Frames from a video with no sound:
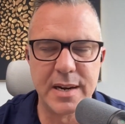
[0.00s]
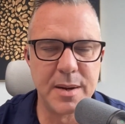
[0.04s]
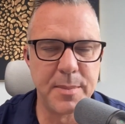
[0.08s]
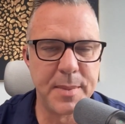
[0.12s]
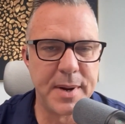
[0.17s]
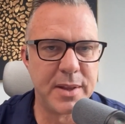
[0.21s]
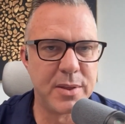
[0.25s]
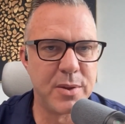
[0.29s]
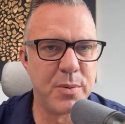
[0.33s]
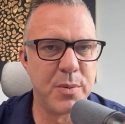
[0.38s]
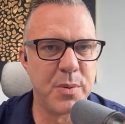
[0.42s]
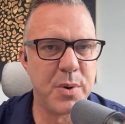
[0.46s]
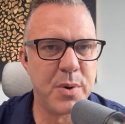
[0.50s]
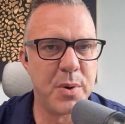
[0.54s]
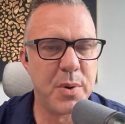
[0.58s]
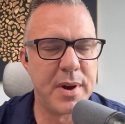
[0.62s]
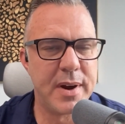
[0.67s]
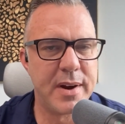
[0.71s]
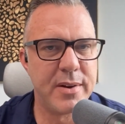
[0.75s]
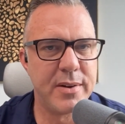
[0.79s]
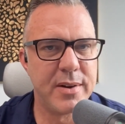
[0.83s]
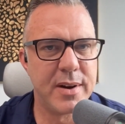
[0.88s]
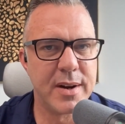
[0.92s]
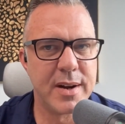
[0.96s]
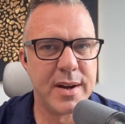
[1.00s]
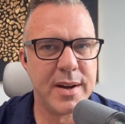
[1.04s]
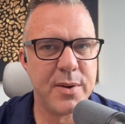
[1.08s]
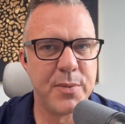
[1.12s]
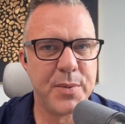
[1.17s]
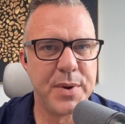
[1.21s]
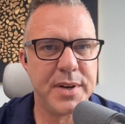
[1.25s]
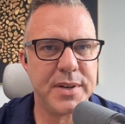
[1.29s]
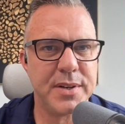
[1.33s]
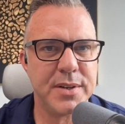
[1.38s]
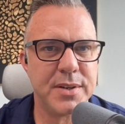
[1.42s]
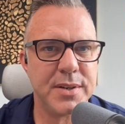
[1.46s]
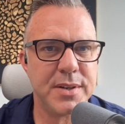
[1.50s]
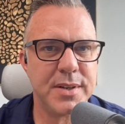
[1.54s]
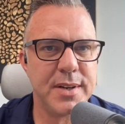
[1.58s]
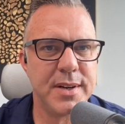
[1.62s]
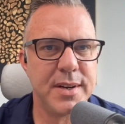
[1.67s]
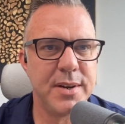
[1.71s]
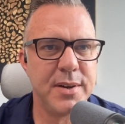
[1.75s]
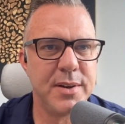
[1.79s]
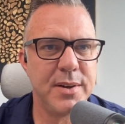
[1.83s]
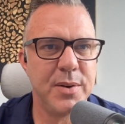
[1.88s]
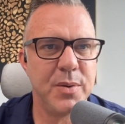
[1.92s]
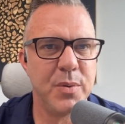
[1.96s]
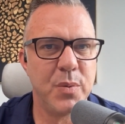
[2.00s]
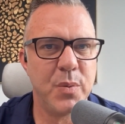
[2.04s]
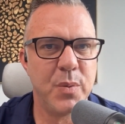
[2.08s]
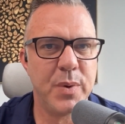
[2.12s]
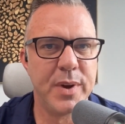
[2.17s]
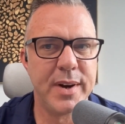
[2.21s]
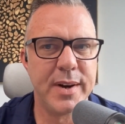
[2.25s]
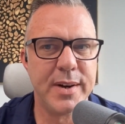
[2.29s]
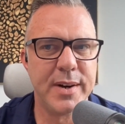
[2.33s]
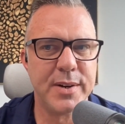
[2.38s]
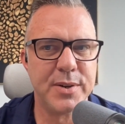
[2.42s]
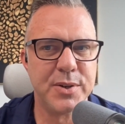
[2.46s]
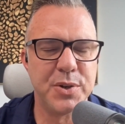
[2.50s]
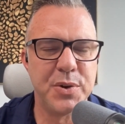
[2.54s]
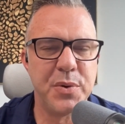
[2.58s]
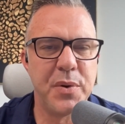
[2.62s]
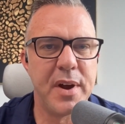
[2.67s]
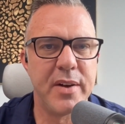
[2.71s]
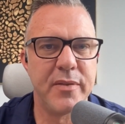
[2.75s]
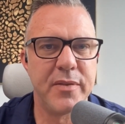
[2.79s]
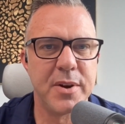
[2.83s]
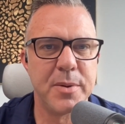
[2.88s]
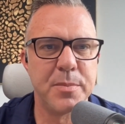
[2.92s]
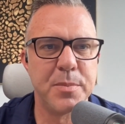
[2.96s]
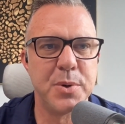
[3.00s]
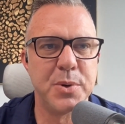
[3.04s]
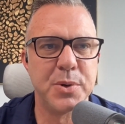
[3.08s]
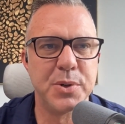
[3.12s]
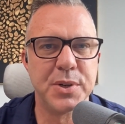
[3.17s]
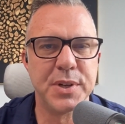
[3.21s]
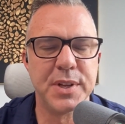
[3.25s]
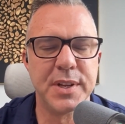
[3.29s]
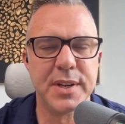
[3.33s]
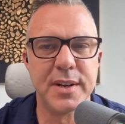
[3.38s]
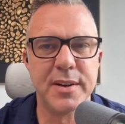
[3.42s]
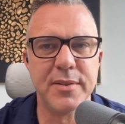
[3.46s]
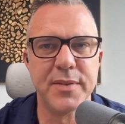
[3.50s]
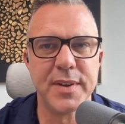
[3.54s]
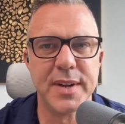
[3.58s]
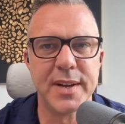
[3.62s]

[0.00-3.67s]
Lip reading: about the rollout, and I can't wait to see what else you have up your sleeve at